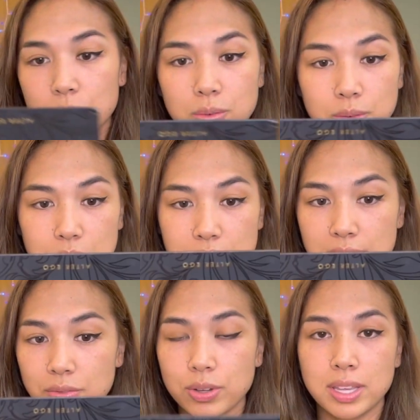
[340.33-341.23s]
We're going to see
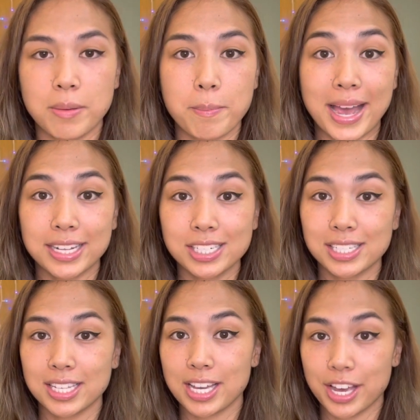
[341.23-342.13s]
if we can match
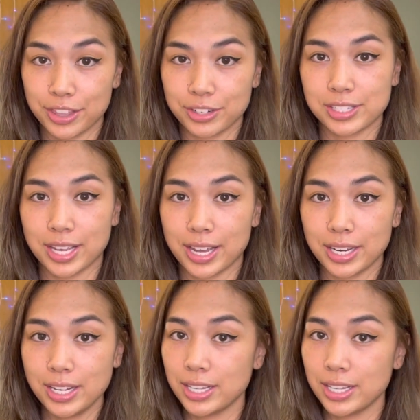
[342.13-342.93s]
the other side,